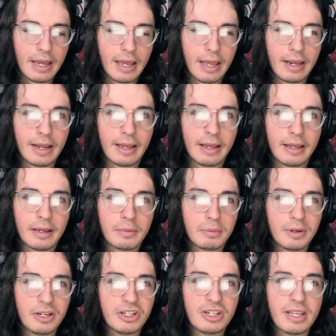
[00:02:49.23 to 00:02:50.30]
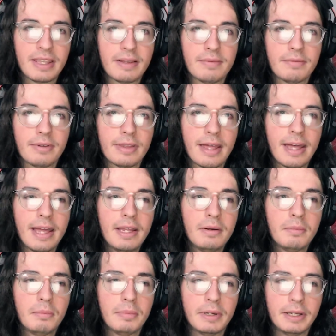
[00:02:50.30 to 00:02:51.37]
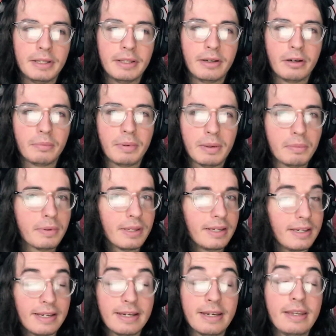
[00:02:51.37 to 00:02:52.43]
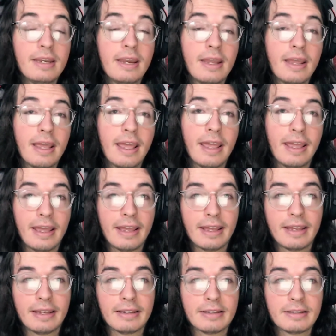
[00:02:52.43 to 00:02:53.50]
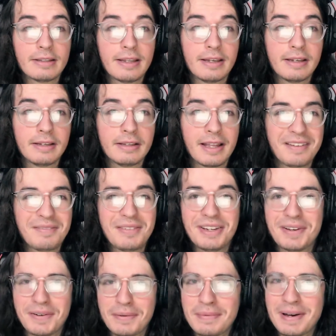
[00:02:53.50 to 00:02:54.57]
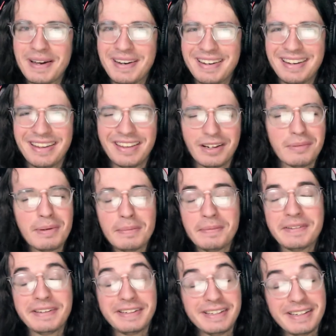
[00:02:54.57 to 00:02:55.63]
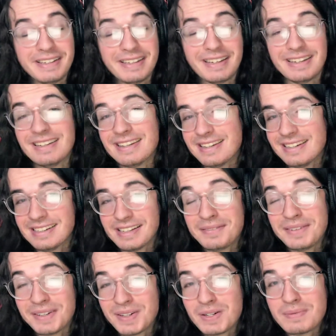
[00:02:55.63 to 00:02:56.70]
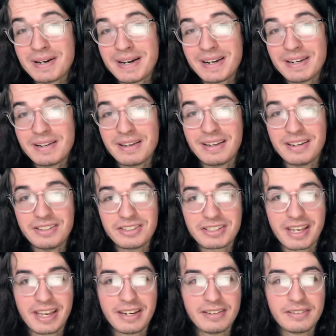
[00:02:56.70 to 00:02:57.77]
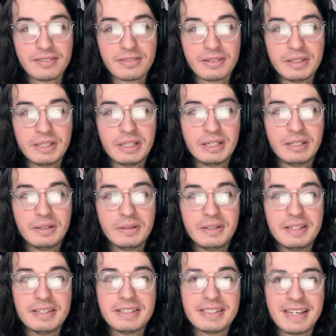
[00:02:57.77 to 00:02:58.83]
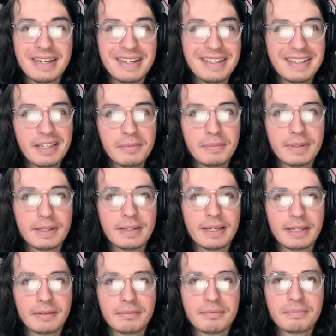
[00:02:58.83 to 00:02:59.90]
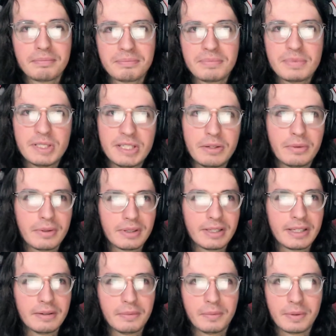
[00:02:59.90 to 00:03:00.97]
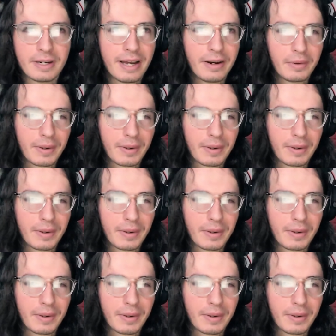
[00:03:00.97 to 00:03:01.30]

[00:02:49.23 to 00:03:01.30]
and I appreciate them for that. But there are people that didn't, and they let me know about it. And there are people that didn't let me know about it and just kind of didn't say anything, but like secretly were not